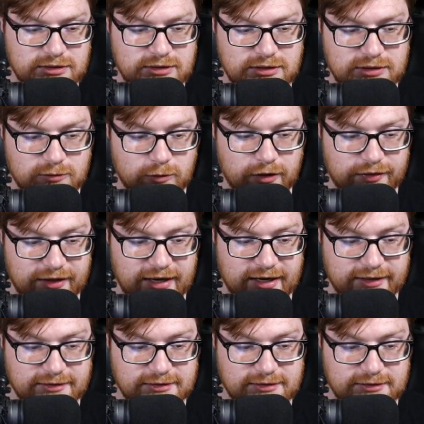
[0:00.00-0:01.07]
Run
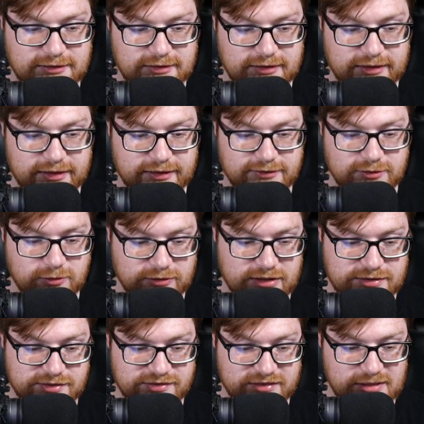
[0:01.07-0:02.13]
that, and you'll get
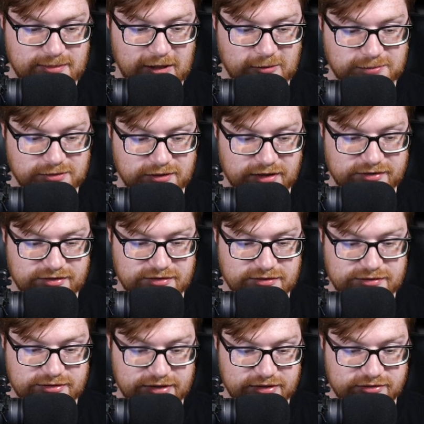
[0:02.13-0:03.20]
the same output as it
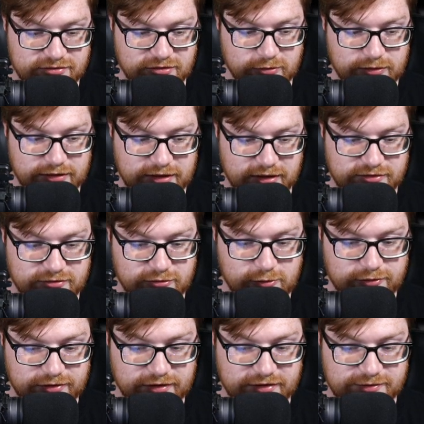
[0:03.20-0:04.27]
digs through and cuts through
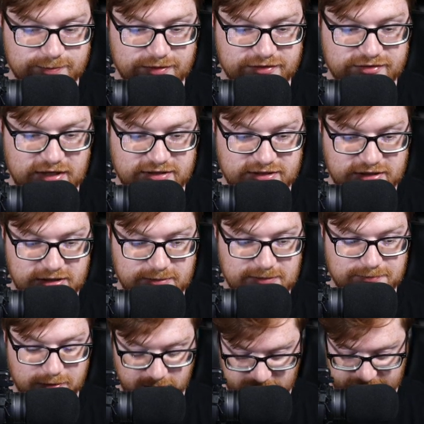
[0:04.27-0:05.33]
things, but it's actually going to be
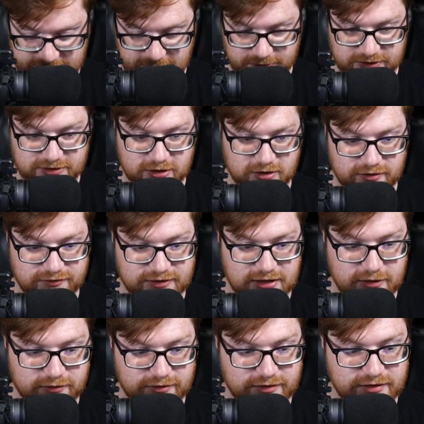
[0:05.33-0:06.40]
pulling out and carving
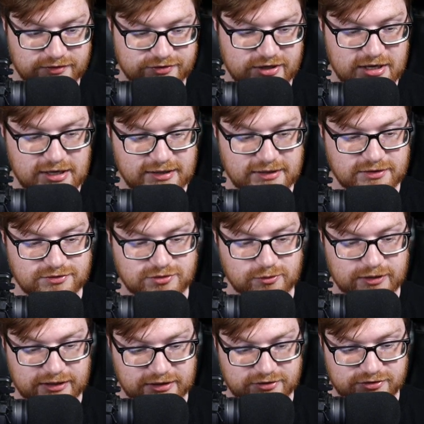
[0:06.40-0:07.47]
out things into
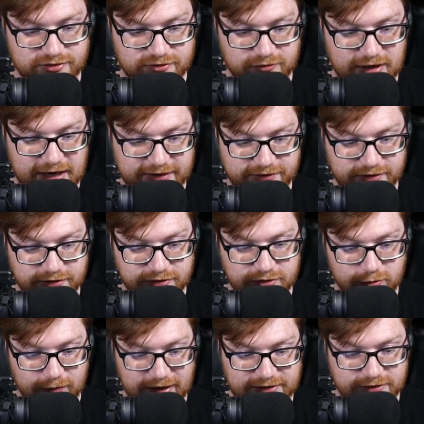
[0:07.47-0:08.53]
an extracted
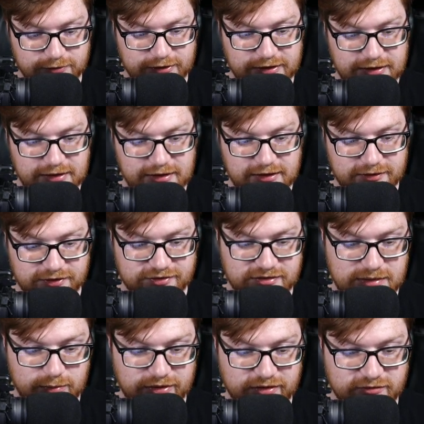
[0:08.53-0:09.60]
directory. The same
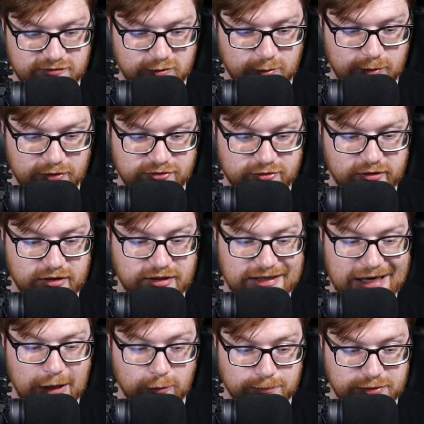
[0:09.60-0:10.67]
way that Foremost created an
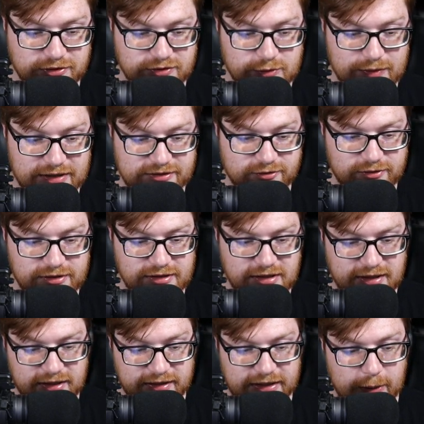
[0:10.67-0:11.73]
output directory,
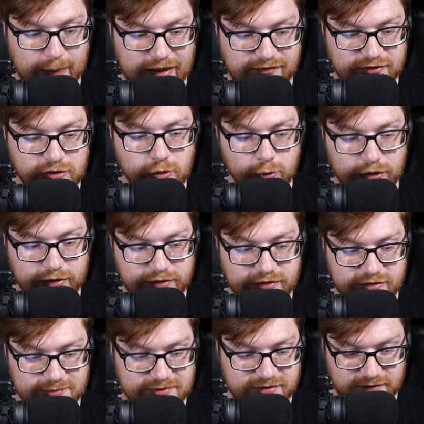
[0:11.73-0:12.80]
now we have a new one
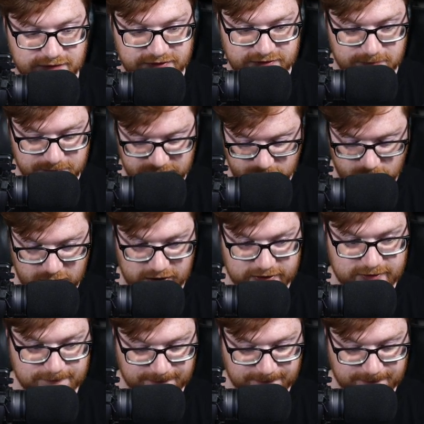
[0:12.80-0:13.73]
specific to binwalk.